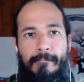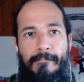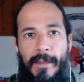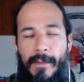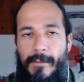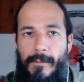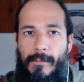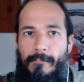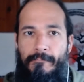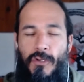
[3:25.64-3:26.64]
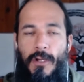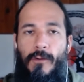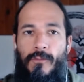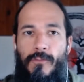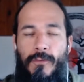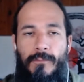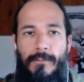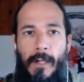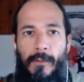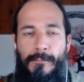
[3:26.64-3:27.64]
this shows,
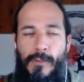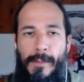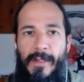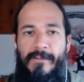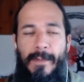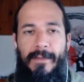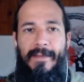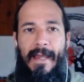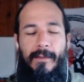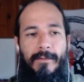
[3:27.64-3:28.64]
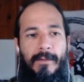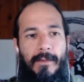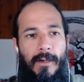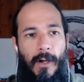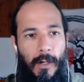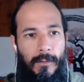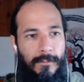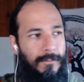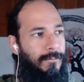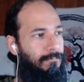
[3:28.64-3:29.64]
the primitive mentality
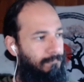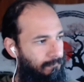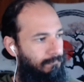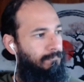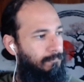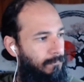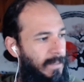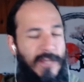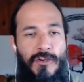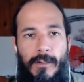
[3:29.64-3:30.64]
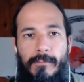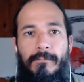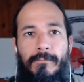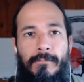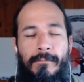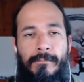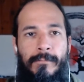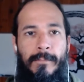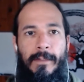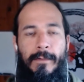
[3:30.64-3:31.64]
of nature.
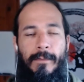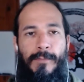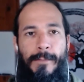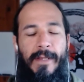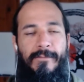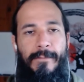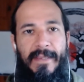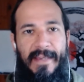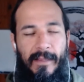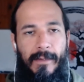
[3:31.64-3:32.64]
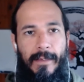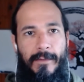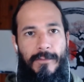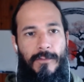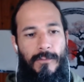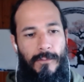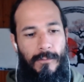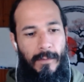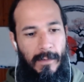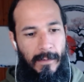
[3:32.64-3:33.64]
The primitive mentality is
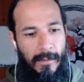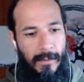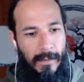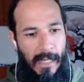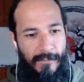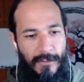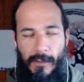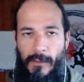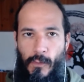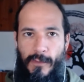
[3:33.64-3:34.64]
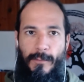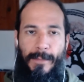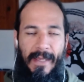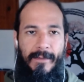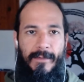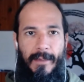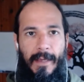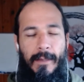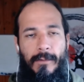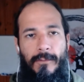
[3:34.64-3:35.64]
to have a secure space
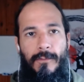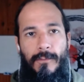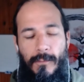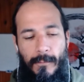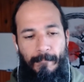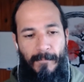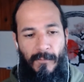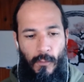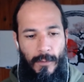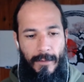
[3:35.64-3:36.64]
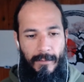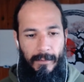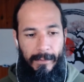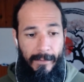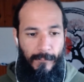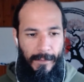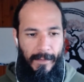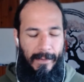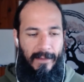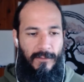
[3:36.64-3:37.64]
and to, of course, live
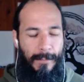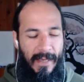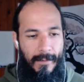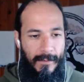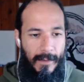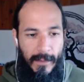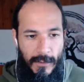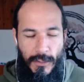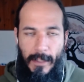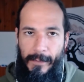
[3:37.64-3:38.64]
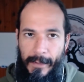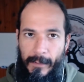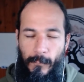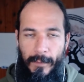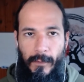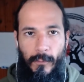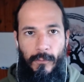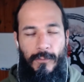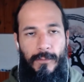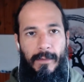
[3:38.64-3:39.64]
within that space, sharing it with
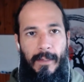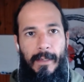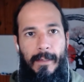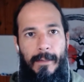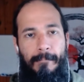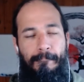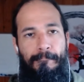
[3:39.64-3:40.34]
those they